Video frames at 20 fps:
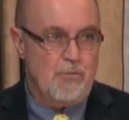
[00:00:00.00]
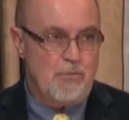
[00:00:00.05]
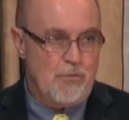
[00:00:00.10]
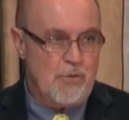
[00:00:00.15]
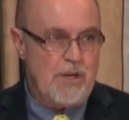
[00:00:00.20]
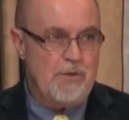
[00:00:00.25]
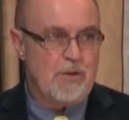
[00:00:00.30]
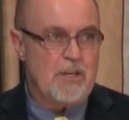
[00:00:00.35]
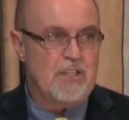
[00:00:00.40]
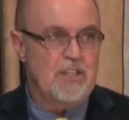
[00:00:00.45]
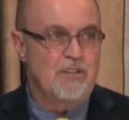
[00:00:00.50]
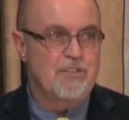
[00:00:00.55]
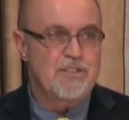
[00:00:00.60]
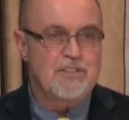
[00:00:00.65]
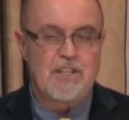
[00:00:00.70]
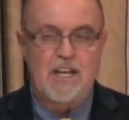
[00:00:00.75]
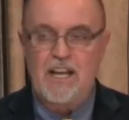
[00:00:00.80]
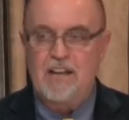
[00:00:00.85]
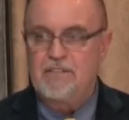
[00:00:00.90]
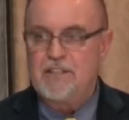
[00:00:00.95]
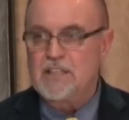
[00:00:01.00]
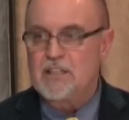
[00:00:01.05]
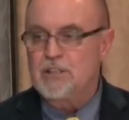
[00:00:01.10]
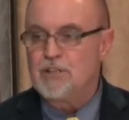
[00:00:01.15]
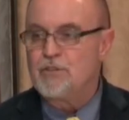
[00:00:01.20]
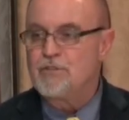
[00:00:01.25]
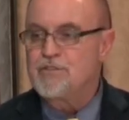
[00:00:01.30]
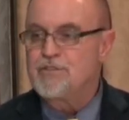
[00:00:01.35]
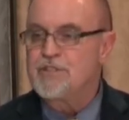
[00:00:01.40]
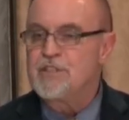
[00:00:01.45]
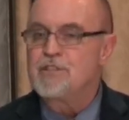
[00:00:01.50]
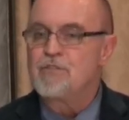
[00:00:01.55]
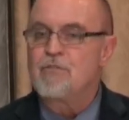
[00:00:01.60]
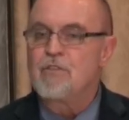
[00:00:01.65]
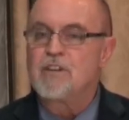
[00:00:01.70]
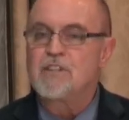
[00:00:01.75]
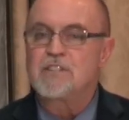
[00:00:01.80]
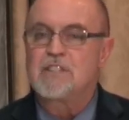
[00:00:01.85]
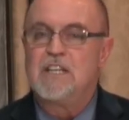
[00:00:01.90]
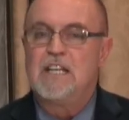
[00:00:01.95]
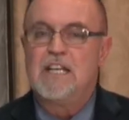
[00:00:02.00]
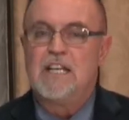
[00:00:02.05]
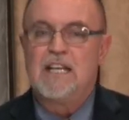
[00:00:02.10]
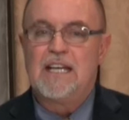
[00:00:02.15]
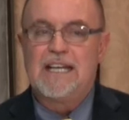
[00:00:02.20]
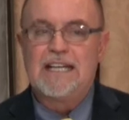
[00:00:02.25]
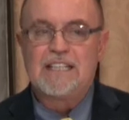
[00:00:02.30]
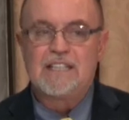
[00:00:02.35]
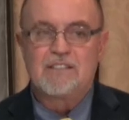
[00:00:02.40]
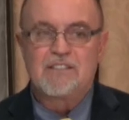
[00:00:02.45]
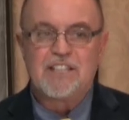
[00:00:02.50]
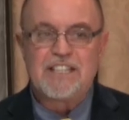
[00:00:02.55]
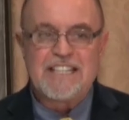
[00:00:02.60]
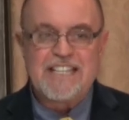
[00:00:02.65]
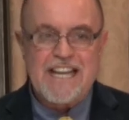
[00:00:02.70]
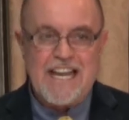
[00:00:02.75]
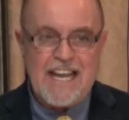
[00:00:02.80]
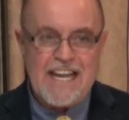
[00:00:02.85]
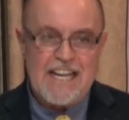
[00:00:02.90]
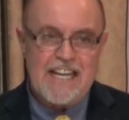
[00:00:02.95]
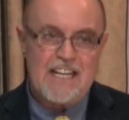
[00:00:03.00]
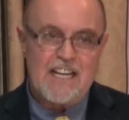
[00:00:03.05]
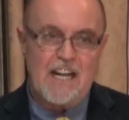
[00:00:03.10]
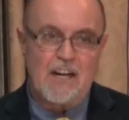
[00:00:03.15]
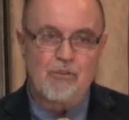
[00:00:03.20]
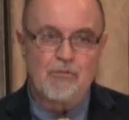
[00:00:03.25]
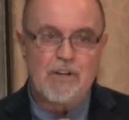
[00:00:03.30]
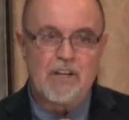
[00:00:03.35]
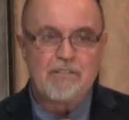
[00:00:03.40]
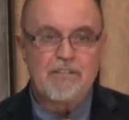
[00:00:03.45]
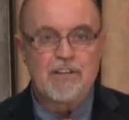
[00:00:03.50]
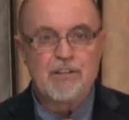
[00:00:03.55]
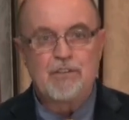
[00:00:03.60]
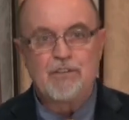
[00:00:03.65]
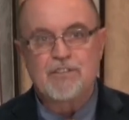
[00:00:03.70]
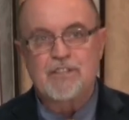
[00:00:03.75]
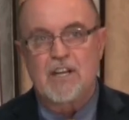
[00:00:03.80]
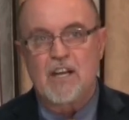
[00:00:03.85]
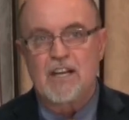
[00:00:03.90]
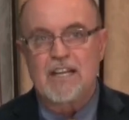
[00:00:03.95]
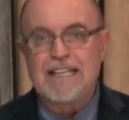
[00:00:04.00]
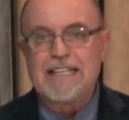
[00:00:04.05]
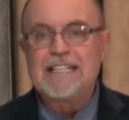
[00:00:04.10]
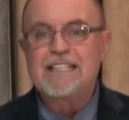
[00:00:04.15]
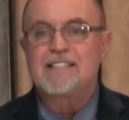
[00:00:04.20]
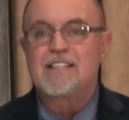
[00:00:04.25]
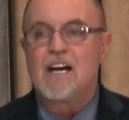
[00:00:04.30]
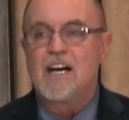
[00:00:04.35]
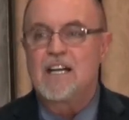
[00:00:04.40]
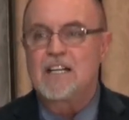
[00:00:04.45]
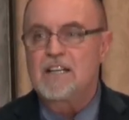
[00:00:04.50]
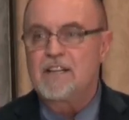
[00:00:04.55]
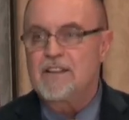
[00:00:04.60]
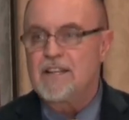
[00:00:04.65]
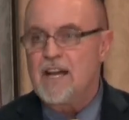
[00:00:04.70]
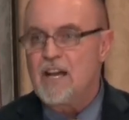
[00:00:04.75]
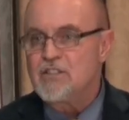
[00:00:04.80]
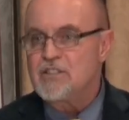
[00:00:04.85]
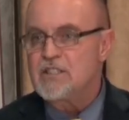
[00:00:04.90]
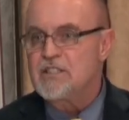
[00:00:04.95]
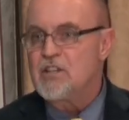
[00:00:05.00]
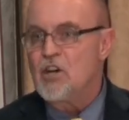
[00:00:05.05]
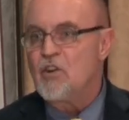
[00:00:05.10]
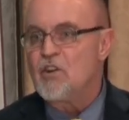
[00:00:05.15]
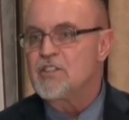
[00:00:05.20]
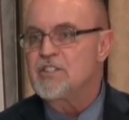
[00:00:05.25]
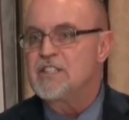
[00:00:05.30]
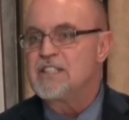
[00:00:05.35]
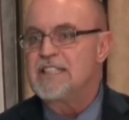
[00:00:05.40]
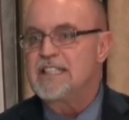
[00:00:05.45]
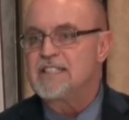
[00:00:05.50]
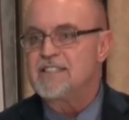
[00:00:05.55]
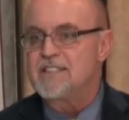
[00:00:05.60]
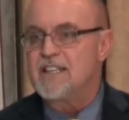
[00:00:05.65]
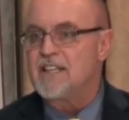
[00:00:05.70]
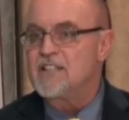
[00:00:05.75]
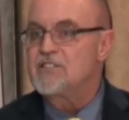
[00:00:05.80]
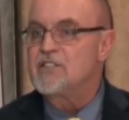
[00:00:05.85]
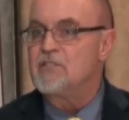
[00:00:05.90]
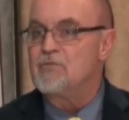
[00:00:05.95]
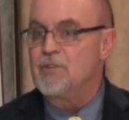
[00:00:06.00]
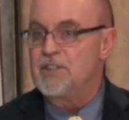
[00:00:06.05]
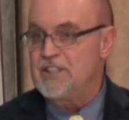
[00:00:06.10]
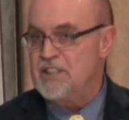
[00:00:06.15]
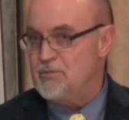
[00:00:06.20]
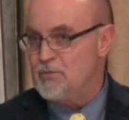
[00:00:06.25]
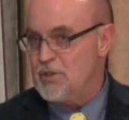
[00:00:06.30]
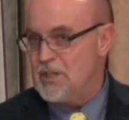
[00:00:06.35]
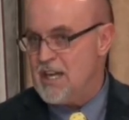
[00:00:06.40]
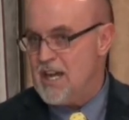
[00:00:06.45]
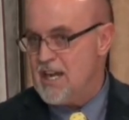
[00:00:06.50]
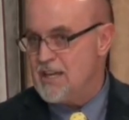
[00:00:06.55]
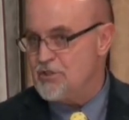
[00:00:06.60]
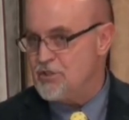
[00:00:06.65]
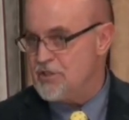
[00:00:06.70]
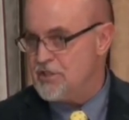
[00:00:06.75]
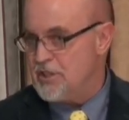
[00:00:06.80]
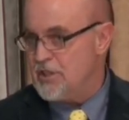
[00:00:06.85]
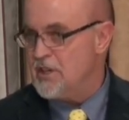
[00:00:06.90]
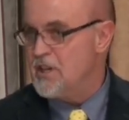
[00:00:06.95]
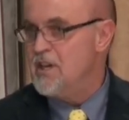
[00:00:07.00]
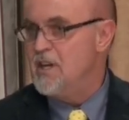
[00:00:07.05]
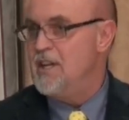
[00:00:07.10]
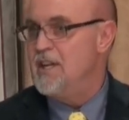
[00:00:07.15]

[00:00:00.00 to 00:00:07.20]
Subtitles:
we were close to having to close the doors, and today our revenues are at least $100,000 in excess of what they were last year.